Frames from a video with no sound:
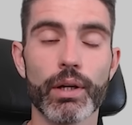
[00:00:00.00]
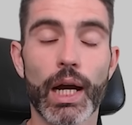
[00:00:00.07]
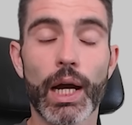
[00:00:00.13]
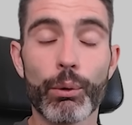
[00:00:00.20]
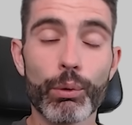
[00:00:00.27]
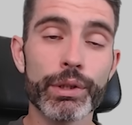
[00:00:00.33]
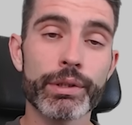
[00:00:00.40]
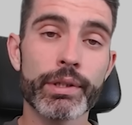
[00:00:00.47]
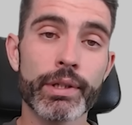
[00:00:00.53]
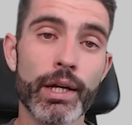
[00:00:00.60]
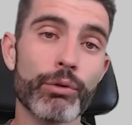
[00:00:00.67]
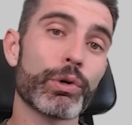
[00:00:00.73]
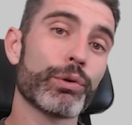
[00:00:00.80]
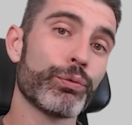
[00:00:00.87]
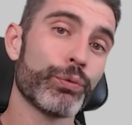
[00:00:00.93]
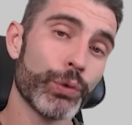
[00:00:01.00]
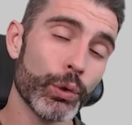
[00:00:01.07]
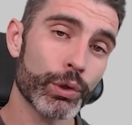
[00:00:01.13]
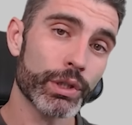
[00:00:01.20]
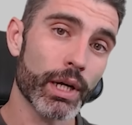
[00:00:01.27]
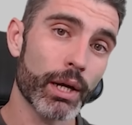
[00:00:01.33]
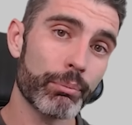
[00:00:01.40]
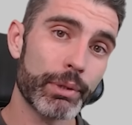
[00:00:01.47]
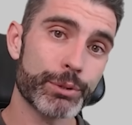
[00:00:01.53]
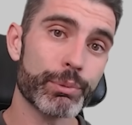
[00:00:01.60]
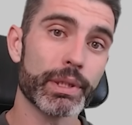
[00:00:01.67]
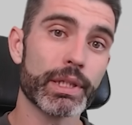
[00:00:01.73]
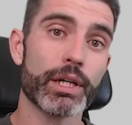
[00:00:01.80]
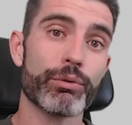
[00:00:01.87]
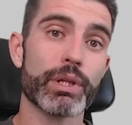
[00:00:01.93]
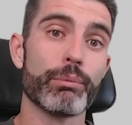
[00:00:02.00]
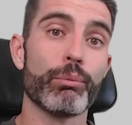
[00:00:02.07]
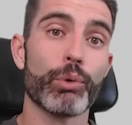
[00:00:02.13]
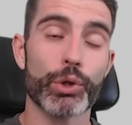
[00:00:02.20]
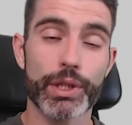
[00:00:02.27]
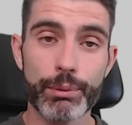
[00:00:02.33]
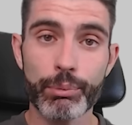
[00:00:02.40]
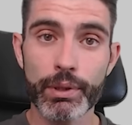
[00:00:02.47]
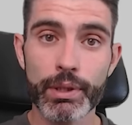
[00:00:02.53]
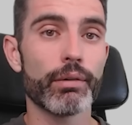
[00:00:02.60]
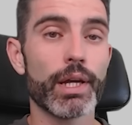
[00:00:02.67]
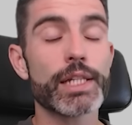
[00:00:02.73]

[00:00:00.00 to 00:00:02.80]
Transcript: I want to cover fewer topics but cover them more deeply,